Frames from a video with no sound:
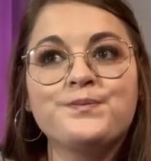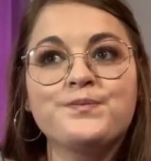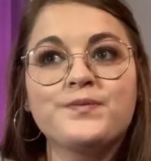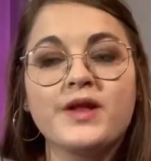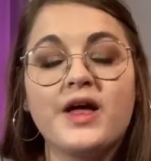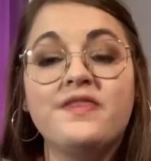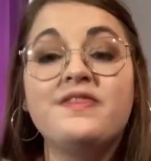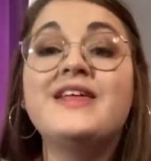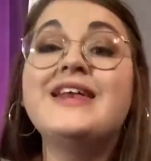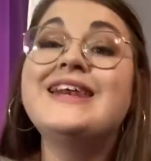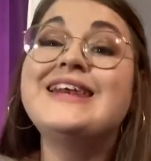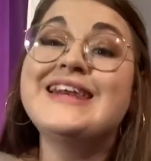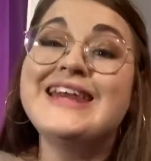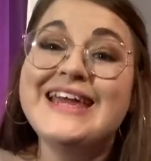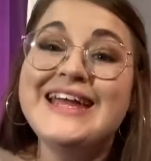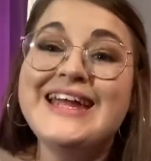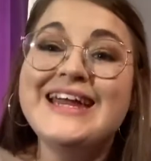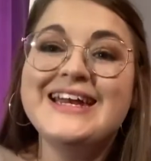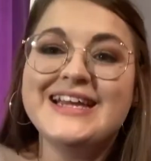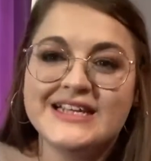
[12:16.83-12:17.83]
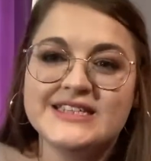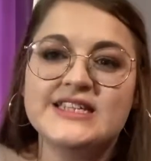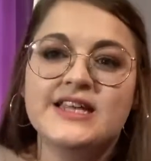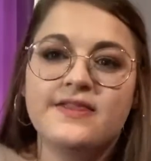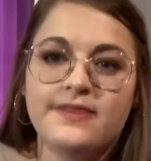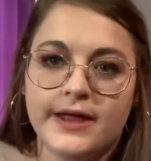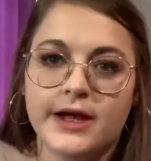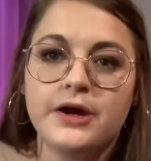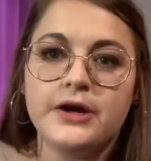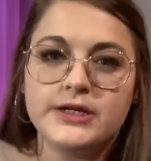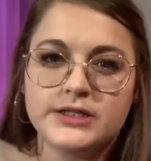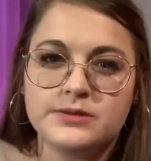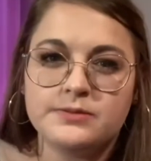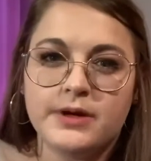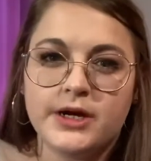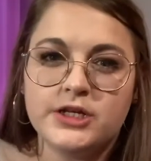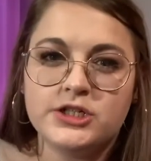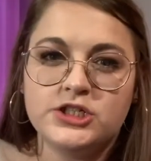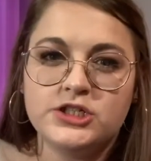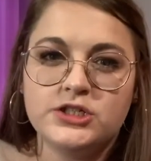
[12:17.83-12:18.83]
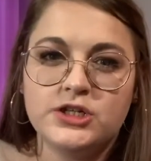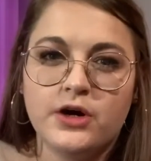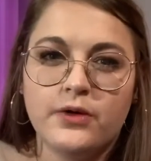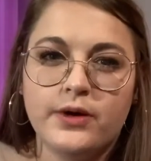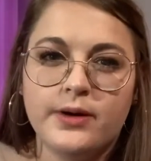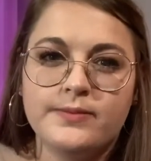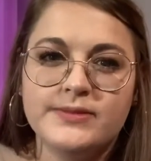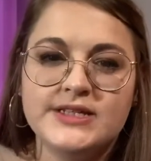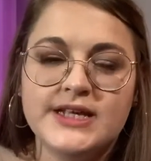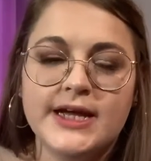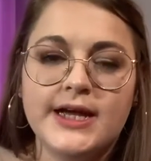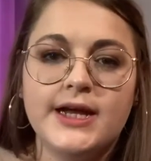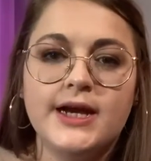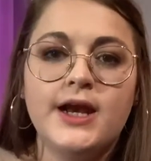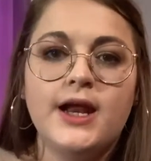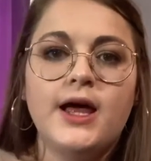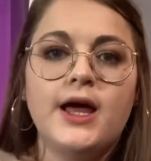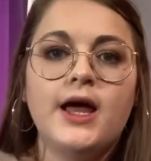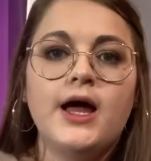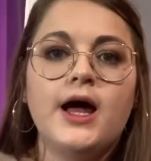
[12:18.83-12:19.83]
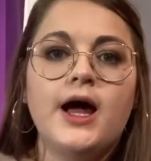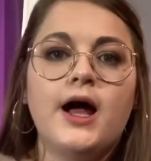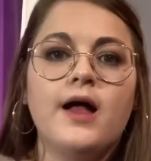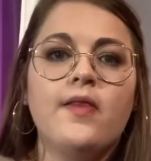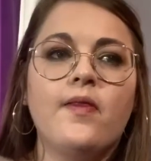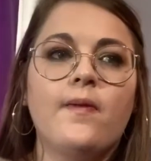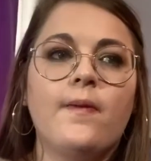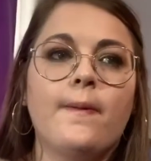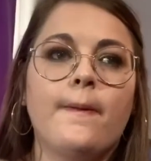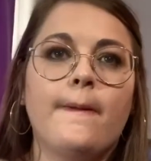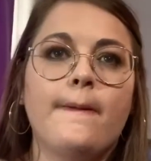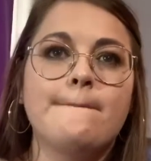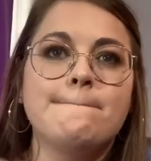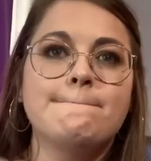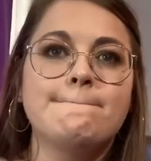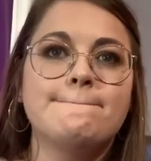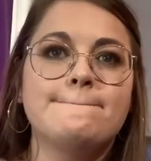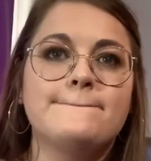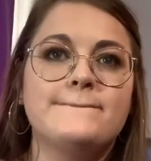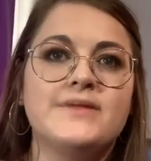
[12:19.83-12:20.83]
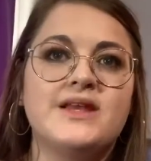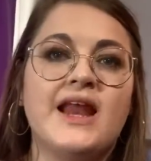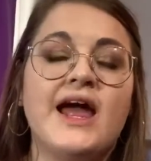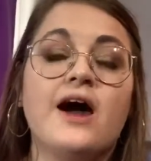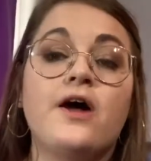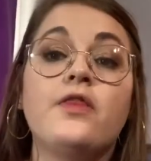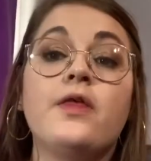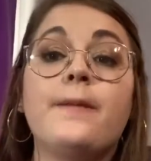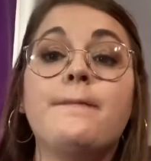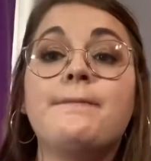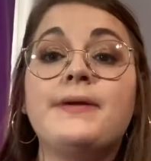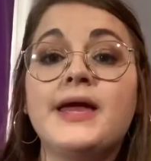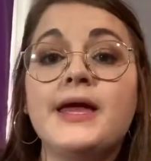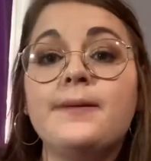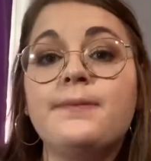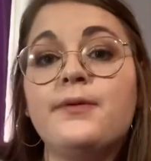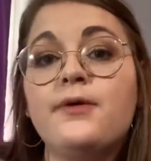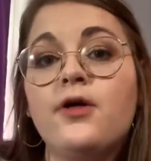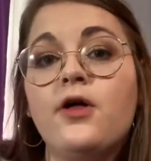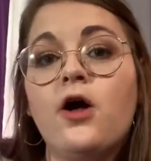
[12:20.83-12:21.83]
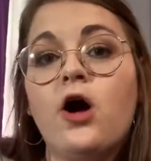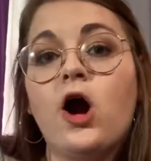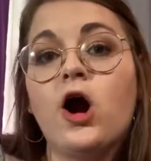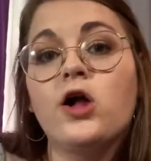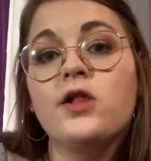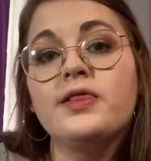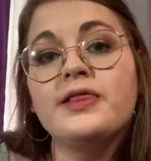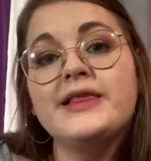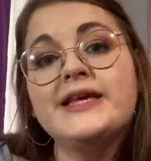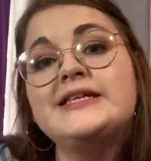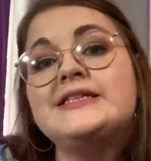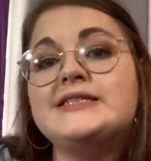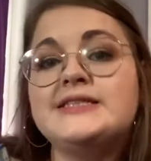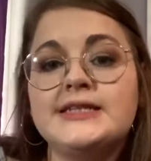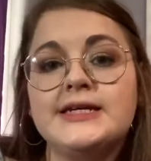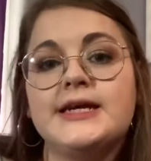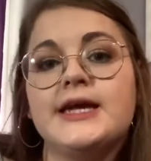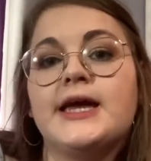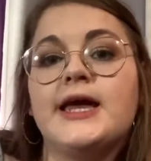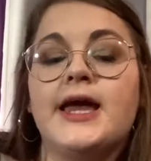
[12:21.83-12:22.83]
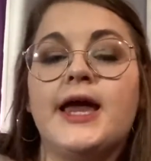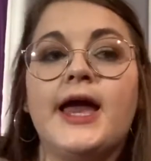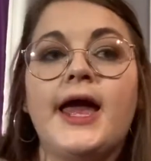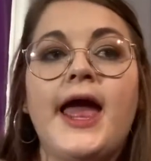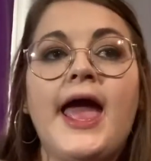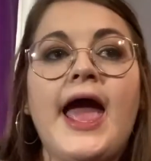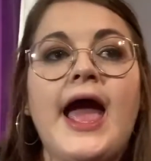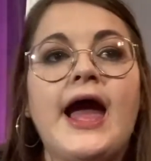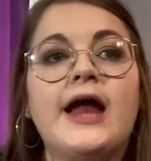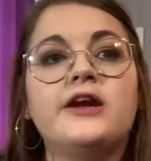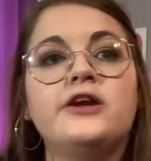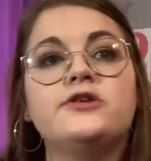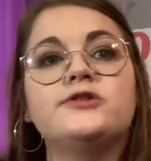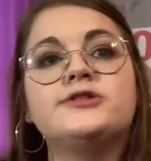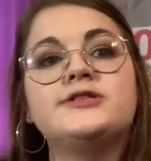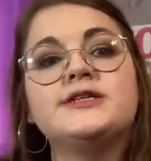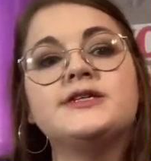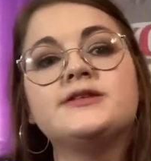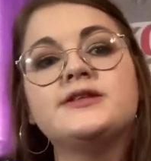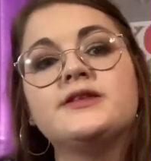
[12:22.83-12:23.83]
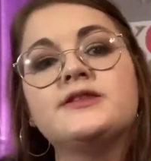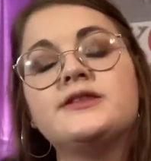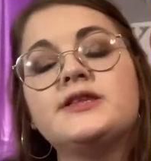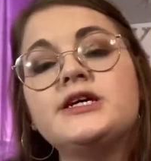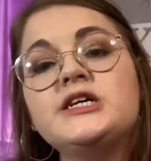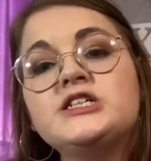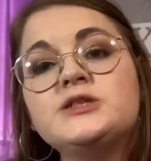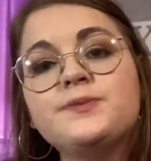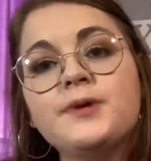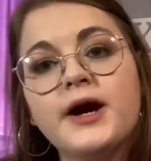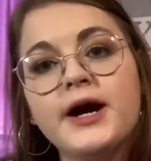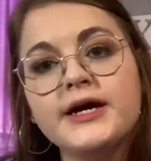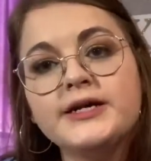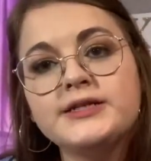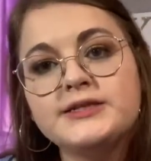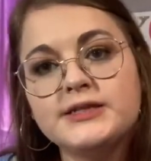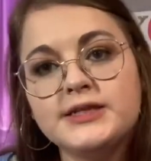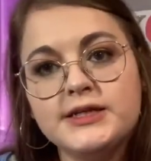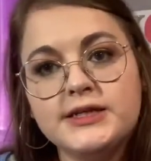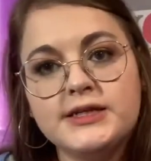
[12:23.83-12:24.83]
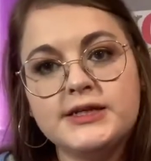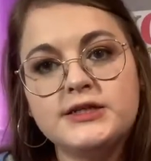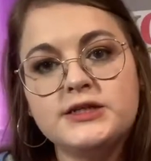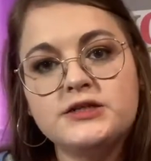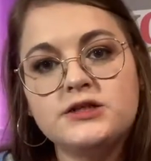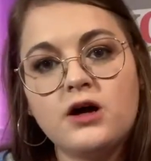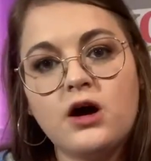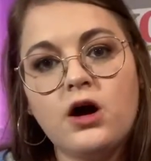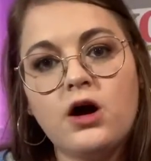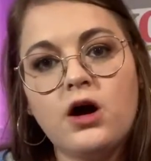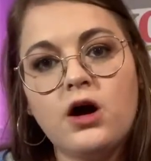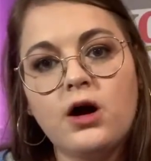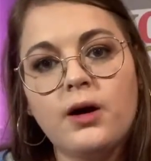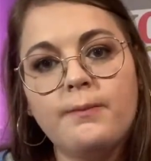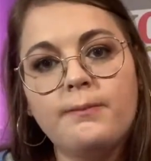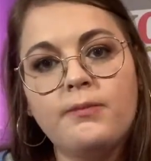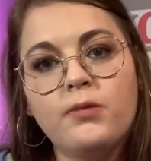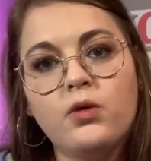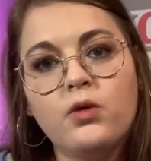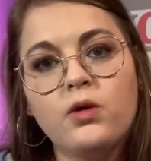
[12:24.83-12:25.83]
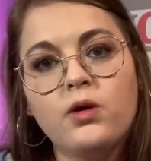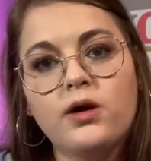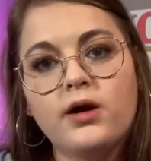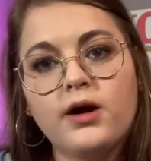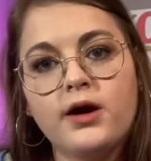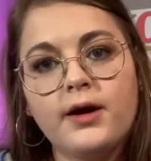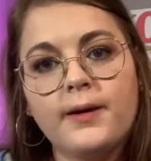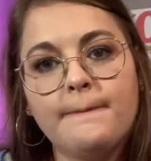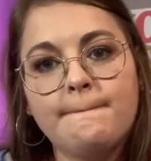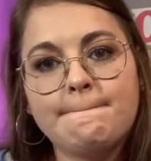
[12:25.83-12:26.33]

the need isn't there as much. You know what I'm saying? Now that people are listing it and you see that these prices are more